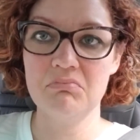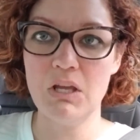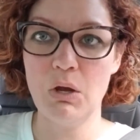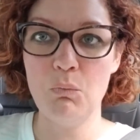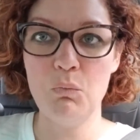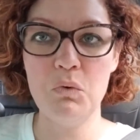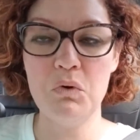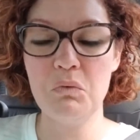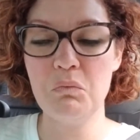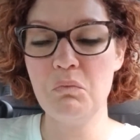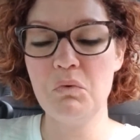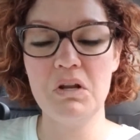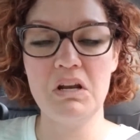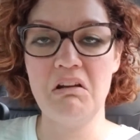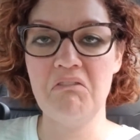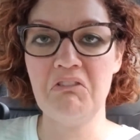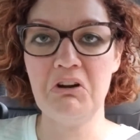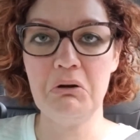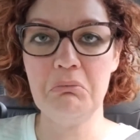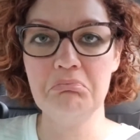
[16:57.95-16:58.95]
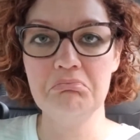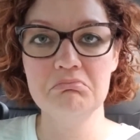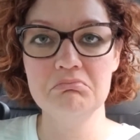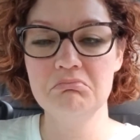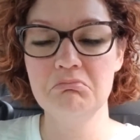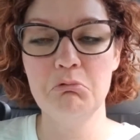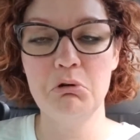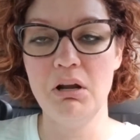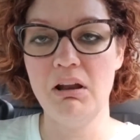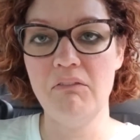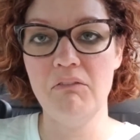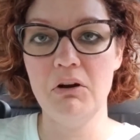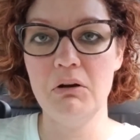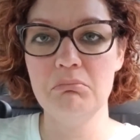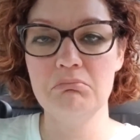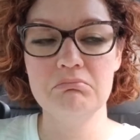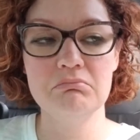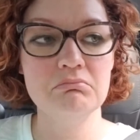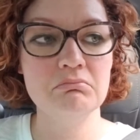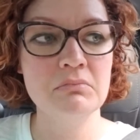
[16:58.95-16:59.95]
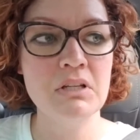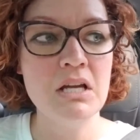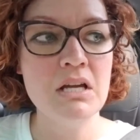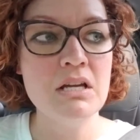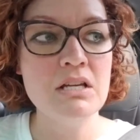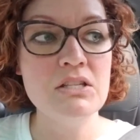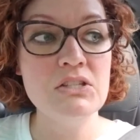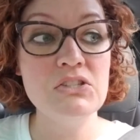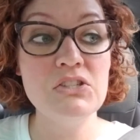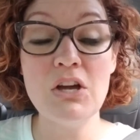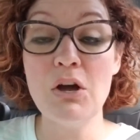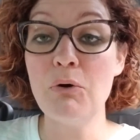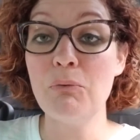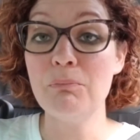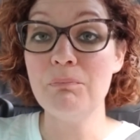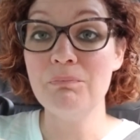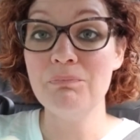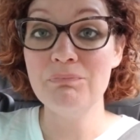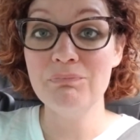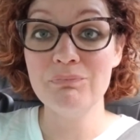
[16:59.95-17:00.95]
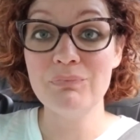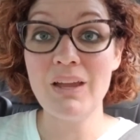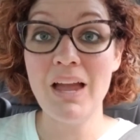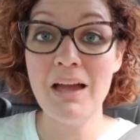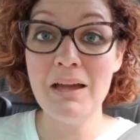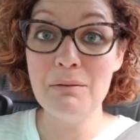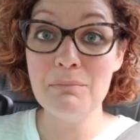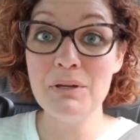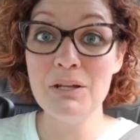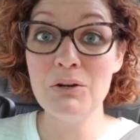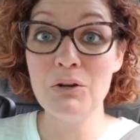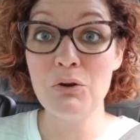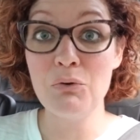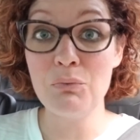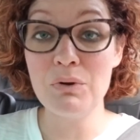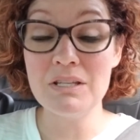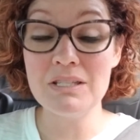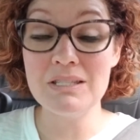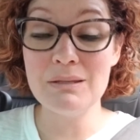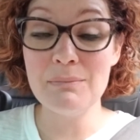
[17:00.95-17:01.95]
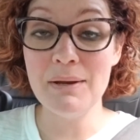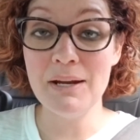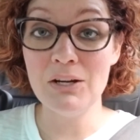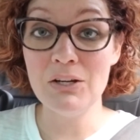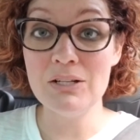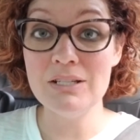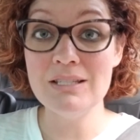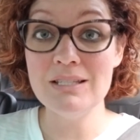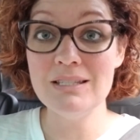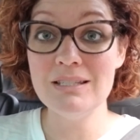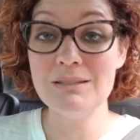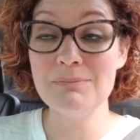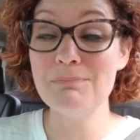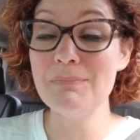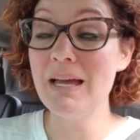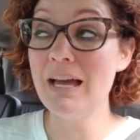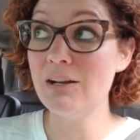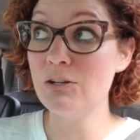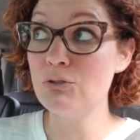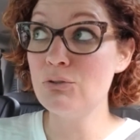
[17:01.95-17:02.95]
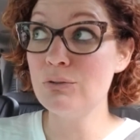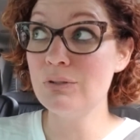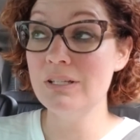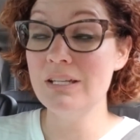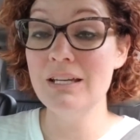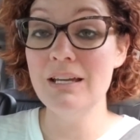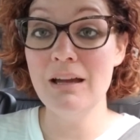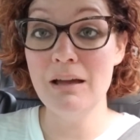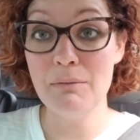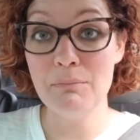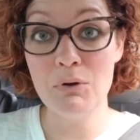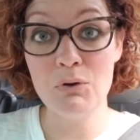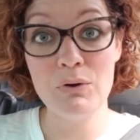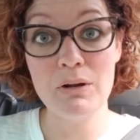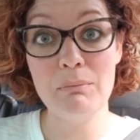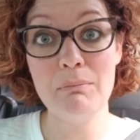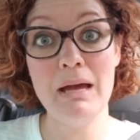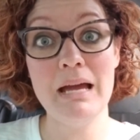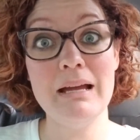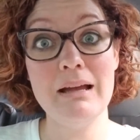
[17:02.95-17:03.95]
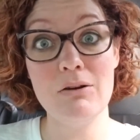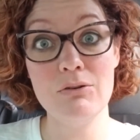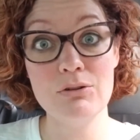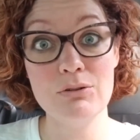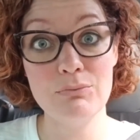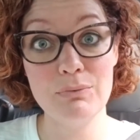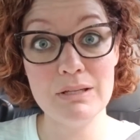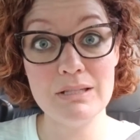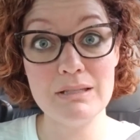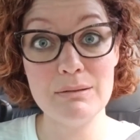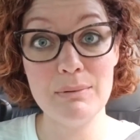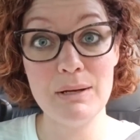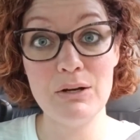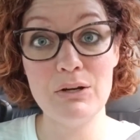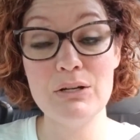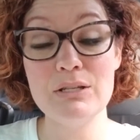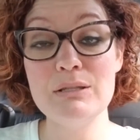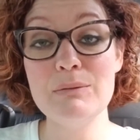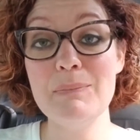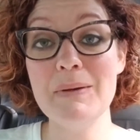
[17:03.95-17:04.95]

Well, whatever. Whatever. So, I'm going to go run some errands. Actually, I'm going back out to run some errands